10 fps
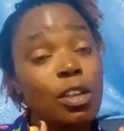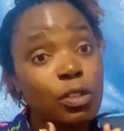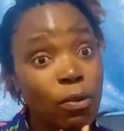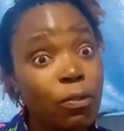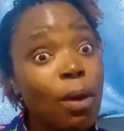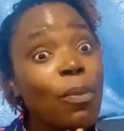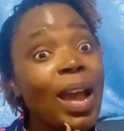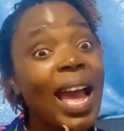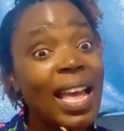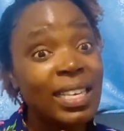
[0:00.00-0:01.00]
So from
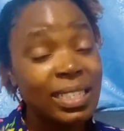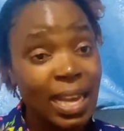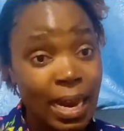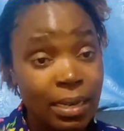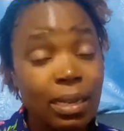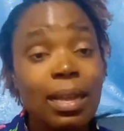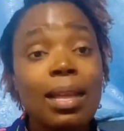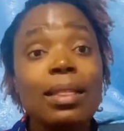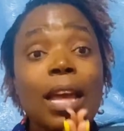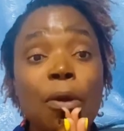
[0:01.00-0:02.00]
where I stand,
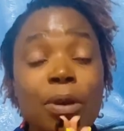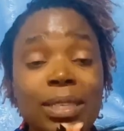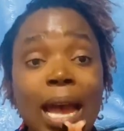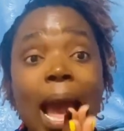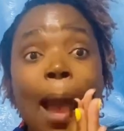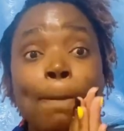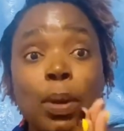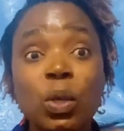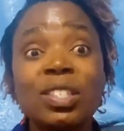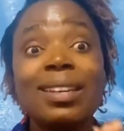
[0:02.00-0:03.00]
there was a
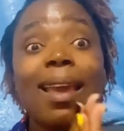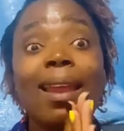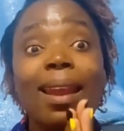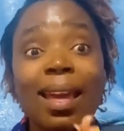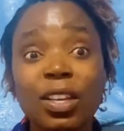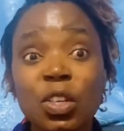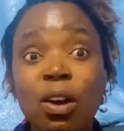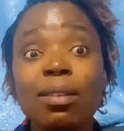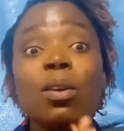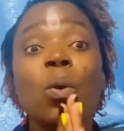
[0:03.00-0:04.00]

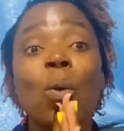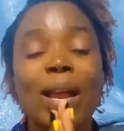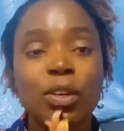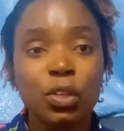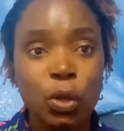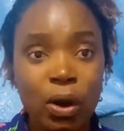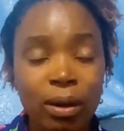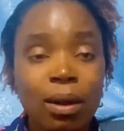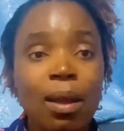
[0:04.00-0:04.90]
post-election coalition